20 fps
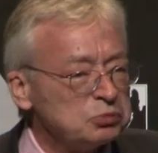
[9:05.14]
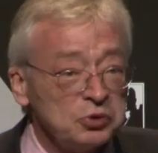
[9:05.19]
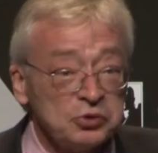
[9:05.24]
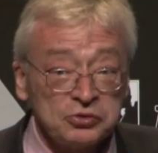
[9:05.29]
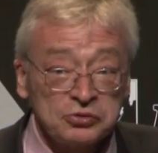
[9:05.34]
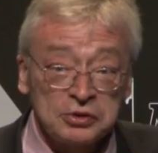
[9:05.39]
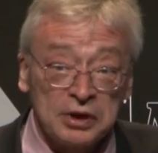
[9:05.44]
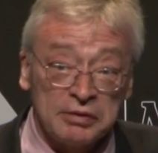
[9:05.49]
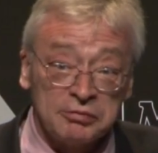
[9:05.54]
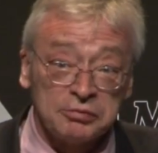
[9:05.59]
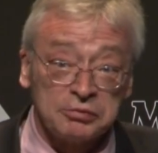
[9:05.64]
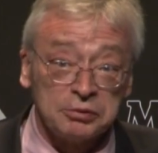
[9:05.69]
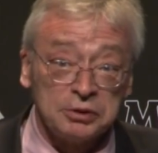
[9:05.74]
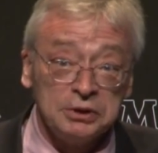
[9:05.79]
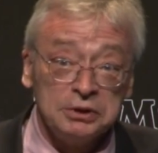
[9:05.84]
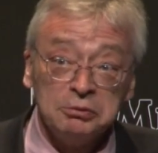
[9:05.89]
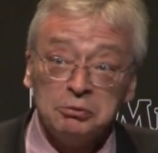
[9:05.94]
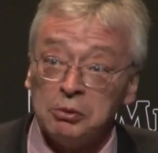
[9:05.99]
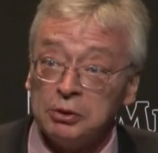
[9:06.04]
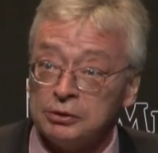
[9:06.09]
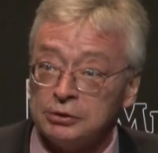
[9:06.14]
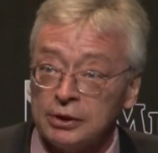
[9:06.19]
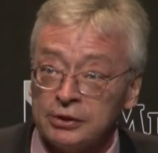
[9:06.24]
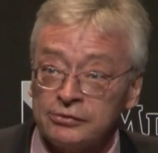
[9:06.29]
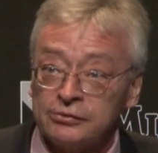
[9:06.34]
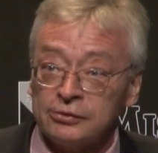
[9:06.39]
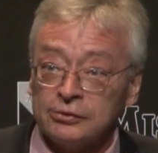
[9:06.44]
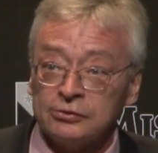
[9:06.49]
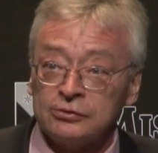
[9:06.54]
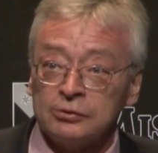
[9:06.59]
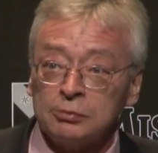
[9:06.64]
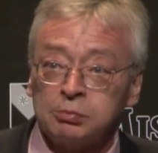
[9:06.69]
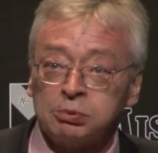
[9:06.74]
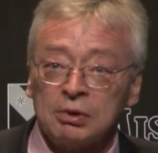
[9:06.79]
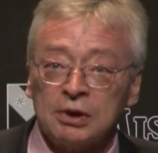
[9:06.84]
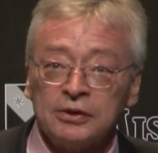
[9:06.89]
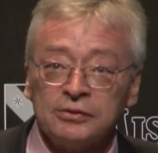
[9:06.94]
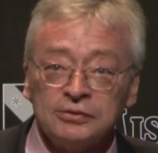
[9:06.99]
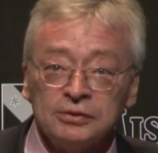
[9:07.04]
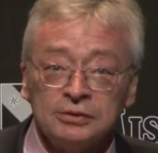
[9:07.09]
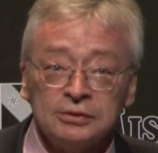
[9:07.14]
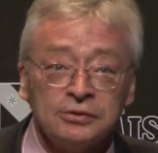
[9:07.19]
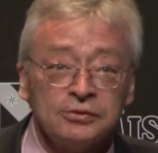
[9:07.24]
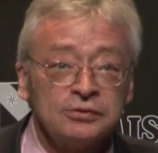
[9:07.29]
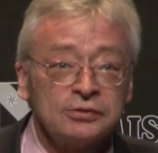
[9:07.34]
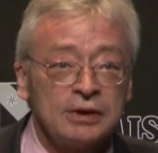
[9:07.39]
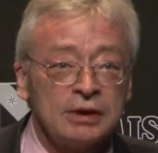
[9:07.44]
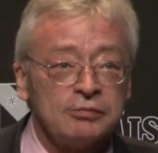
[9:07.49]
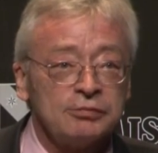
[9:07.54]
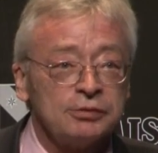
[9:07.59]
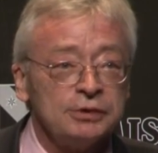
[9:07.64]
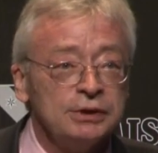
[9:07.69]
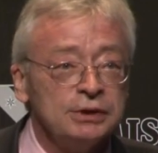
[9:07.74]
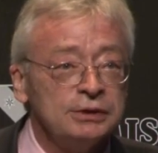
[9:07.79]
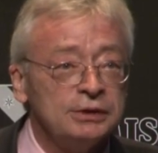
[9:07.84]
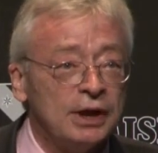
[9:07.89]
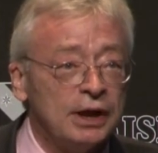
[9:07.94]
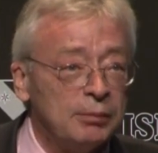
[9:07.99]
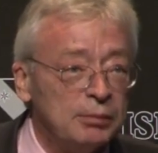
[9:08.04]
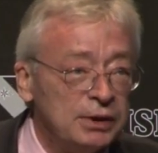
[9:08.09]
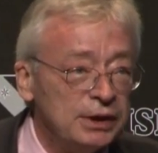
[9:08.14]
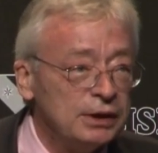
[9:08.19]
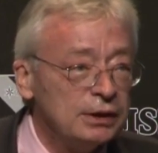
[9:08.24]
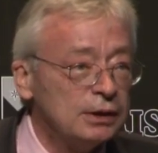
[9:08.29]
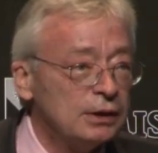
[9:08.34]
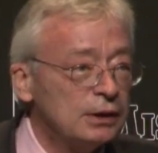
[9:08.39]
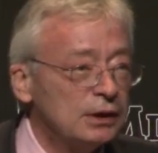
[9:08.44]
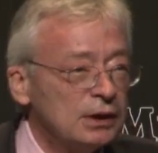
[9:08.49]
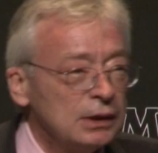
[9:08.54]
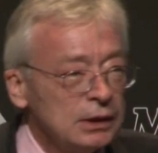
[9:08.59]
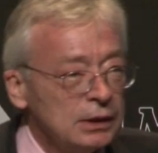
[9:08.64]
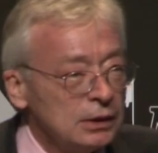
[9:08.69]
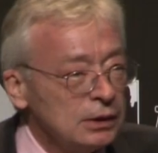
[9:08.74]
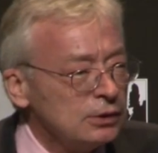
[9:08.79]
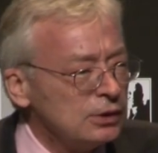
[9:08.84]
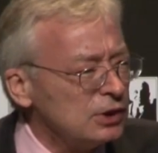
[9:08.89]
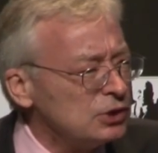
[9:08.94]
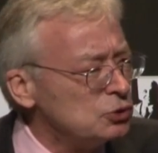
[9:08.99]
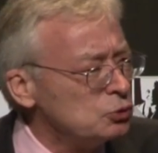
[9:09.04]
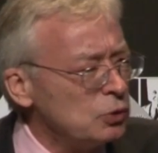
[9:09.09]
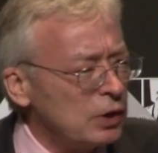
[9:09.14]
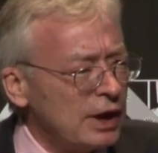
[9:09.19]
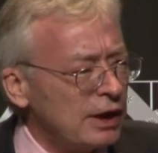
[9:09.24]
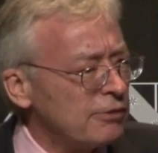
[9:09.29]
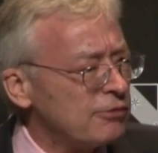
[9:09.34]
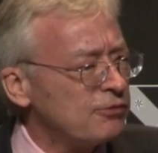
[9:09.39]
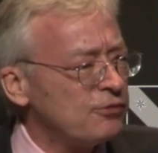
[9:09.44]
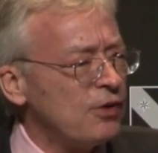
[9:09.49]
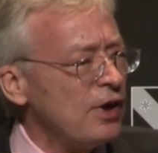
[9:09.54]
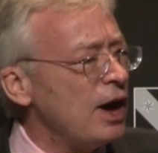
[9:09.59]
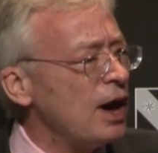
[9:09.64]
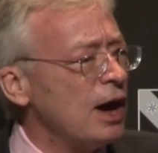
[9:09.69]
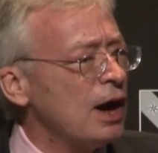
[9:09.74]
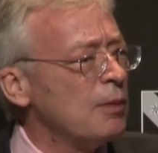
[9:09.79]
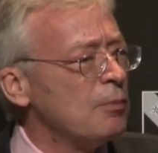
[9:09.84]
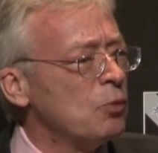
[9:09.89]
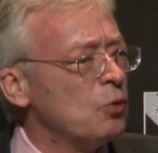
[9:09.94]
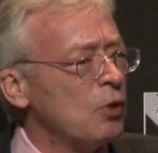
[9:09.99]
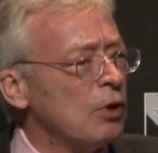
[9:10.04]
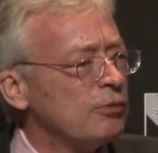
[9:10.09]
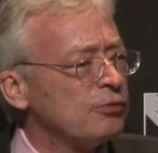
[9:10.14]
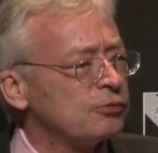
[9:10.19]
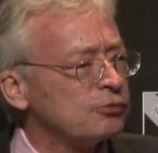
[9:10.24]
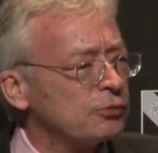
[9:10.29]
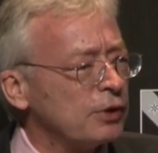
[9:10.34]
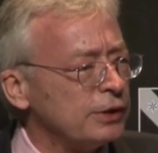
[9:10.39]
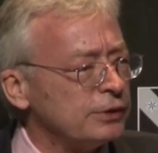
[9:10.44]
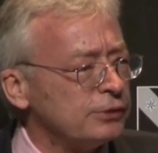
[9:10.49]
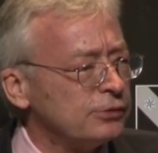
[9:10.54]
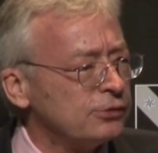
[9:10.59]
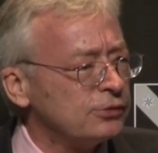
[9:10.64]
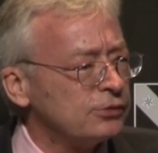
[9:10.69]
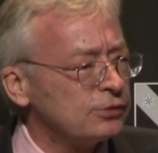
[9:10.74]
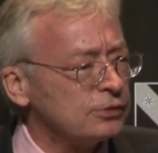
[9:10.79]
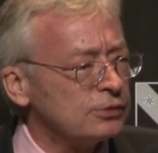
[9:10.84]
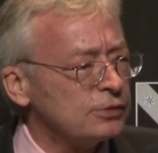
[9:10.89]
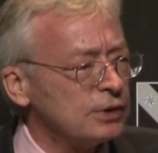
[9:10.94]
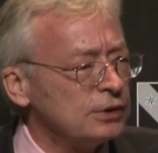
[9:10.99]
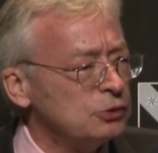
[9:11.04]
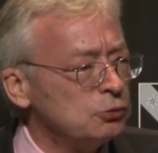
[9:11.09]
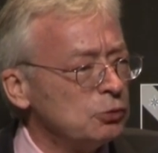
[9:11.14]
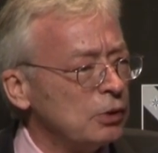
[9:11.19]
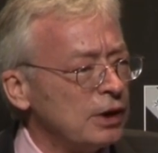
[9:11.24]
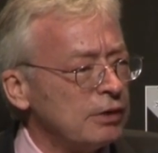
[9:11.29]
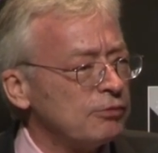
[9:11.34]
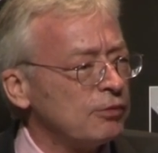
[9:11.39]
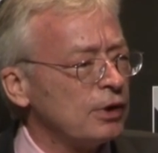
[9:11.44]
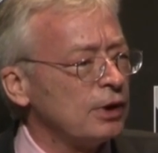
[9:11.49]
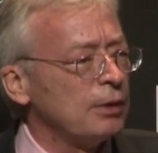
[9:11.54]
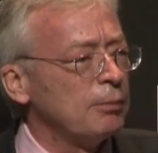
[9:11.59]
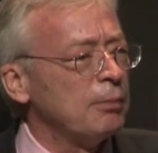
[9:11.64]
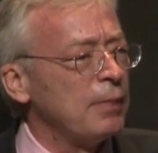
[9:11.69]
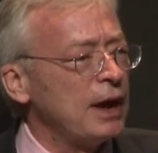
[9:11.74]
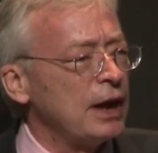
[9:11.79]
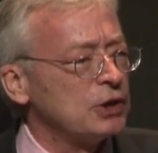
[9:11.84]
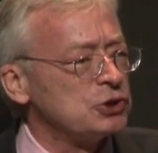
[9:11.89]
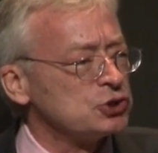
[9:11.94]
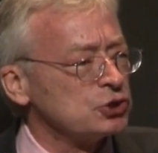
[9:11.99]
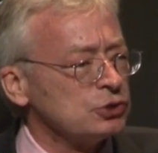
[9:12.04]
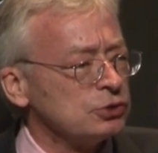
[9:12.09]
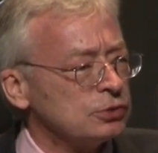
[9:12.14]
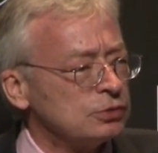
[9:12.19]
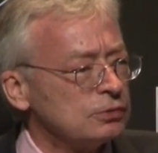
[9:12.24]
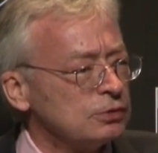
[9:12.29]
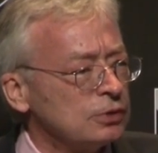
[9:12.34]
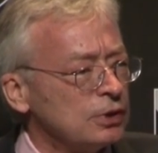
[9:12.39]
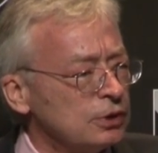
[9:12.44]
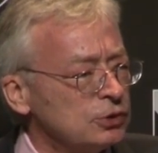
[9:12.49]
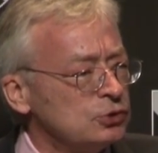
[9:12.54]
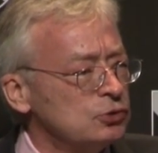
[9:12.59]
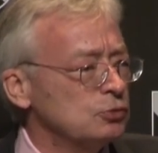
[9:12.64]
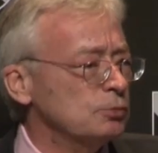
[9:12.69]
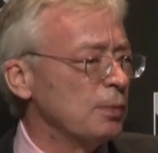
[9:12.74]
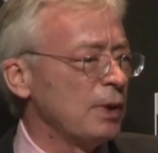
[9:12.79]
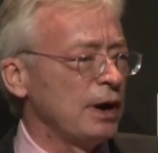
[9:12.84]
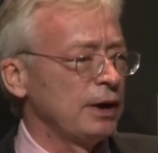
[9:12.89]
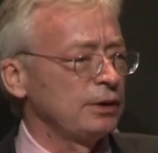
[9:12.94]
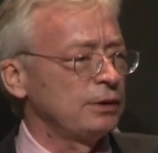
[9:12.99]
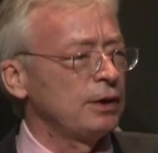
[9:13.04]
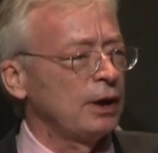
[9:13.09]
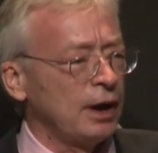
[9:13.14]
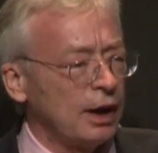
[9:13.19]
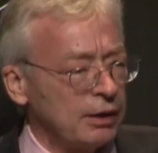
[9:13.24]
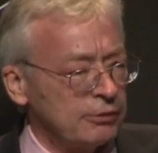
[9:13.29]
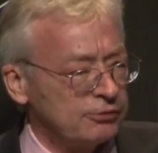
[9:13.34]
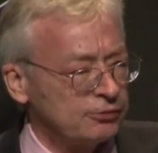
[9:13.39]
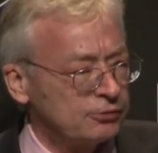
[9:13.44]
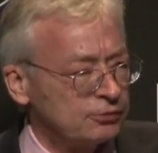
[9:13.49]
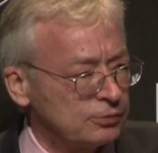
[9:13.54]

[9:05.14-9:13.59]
discovery, or not so surprising discovery, namely that you have far more friends than you ever imagined that you might have,